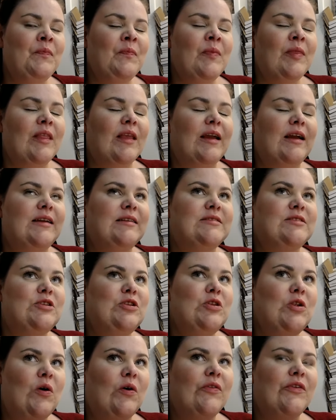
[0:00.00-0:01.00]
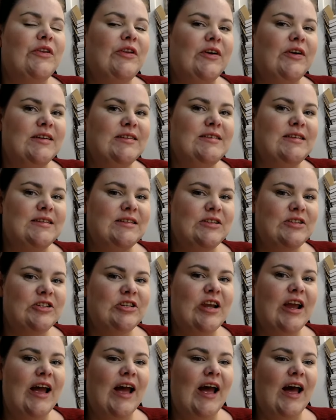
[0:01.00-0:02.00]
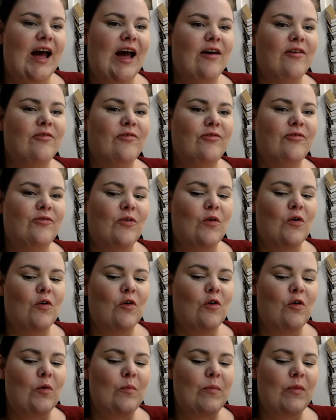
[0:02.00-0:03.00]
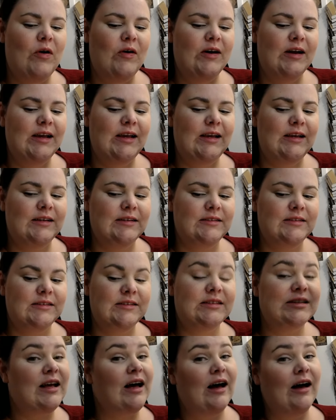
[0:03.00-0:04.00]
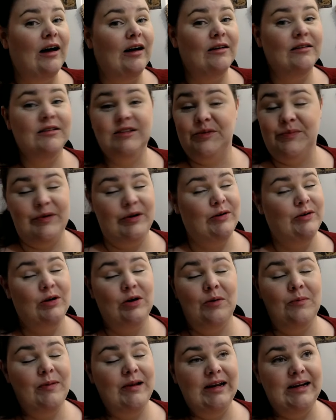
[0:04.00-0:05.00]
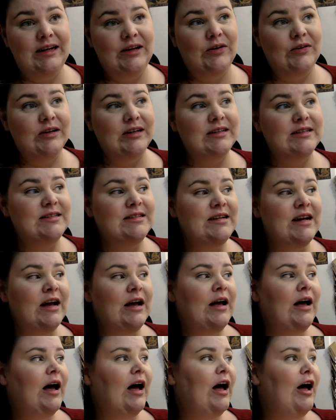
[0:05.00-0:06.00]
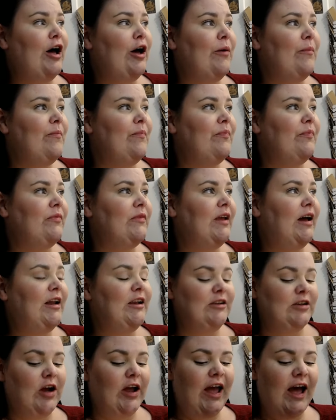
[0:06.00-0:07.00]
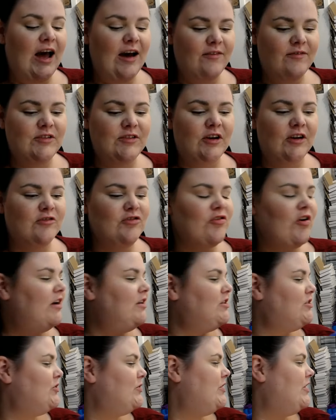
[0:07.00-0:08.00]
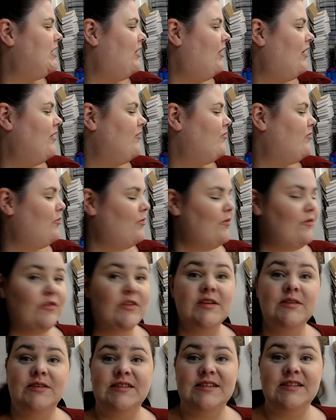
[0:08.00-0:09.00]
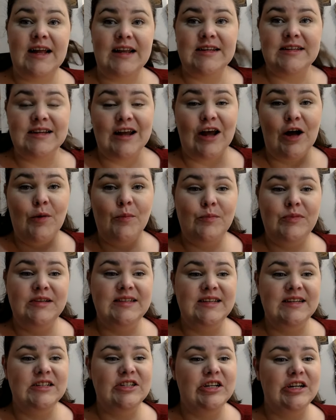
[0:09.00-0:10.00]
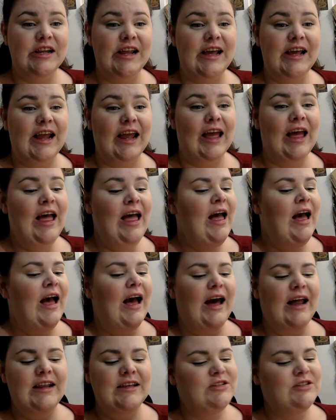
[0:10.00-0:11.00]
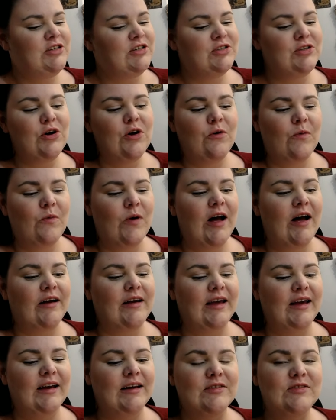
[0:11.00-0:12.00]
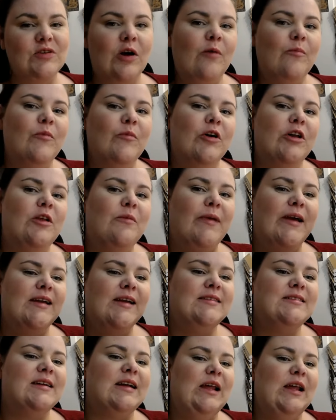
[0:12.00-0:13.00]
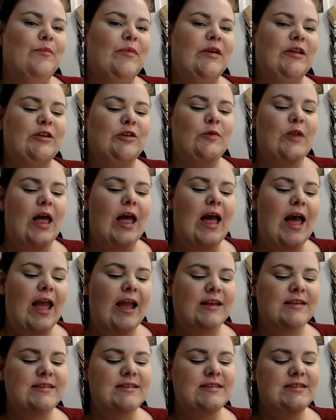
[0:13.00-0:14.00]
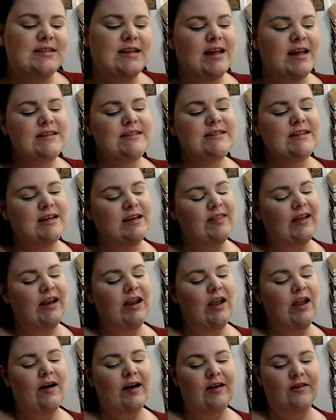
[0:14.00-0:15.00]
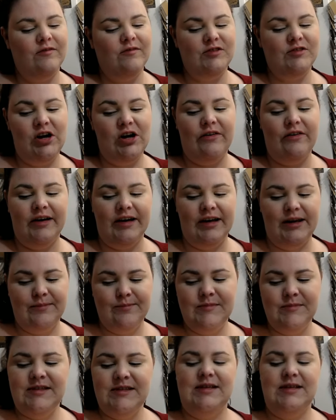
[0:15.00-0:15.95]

is not the nicest chair for my scar, to be completely honest. And I tried doing live with standing up positioning and it's just not working. So I'm going to basically be extending the live times.